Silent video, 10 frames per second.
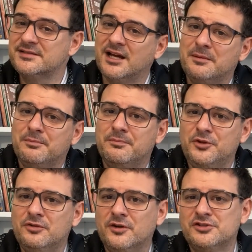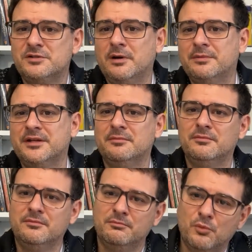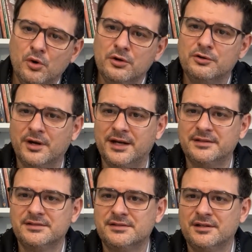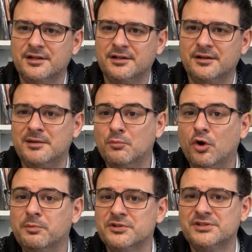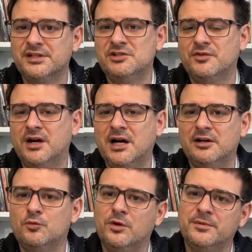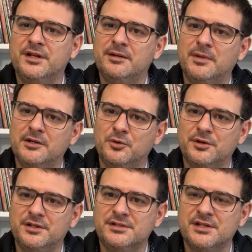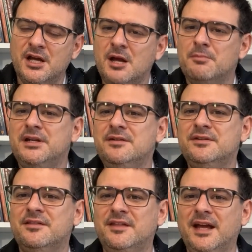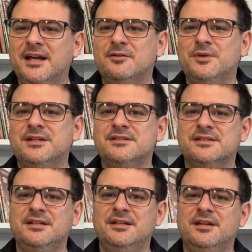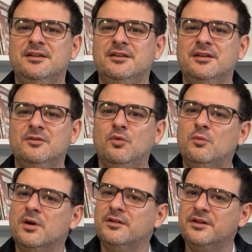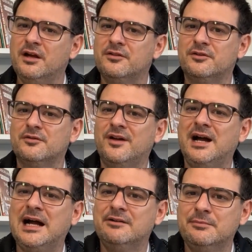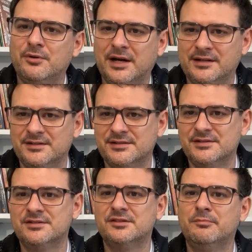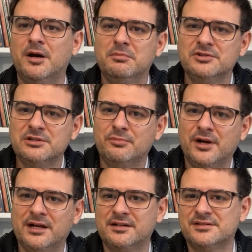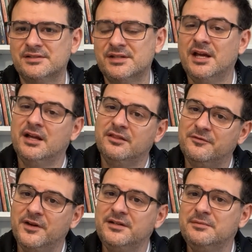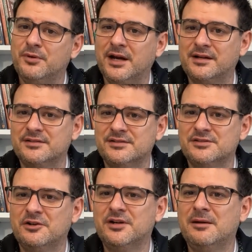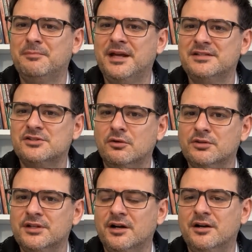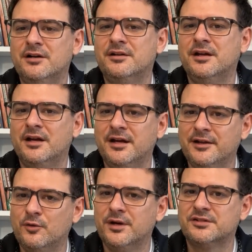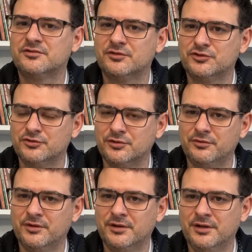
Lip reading: time, universities probably get more grants and more prestige for hiring women and minorities. But even at that, we can see that one way or the other, the hiring practices, the publishing practices, the funding practices are not based solely on a quest for truth.